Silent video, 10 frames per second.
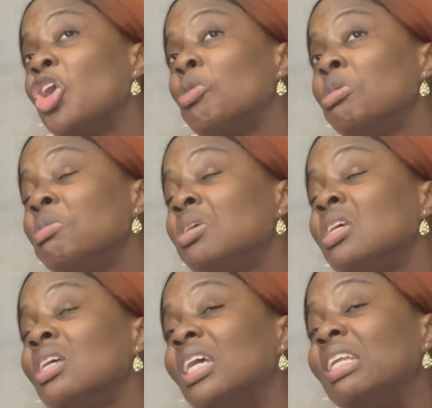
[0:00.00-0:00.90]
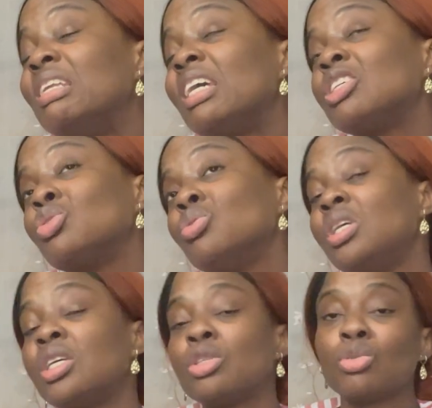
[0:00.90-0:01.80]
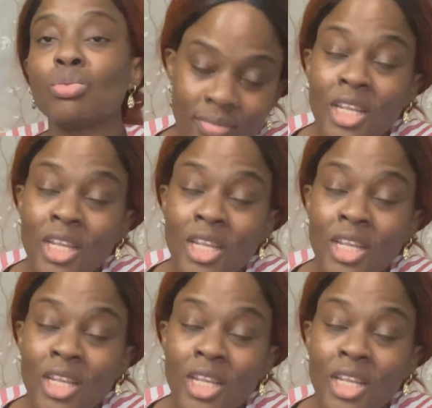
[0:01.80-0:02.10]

or maybe in the next 2 years too.